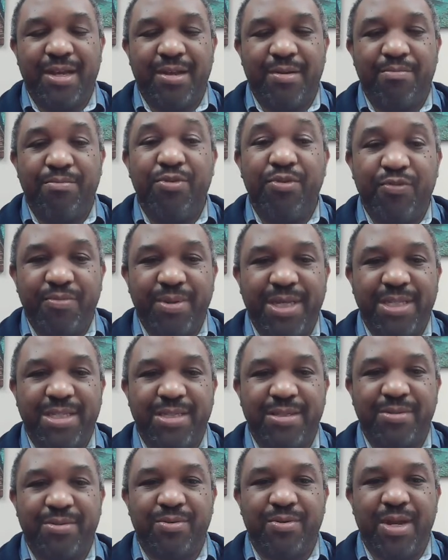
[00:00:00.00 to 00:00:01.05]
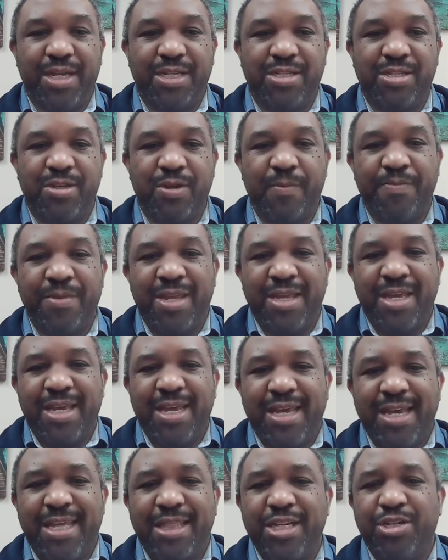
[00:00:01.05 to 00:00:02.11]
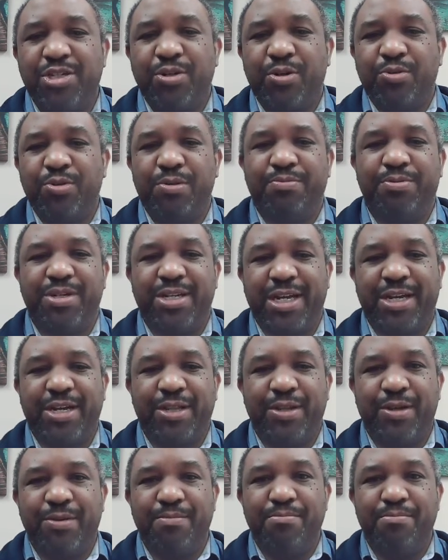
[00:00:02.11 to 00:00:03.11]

movements, right? So in the shoulder in particular,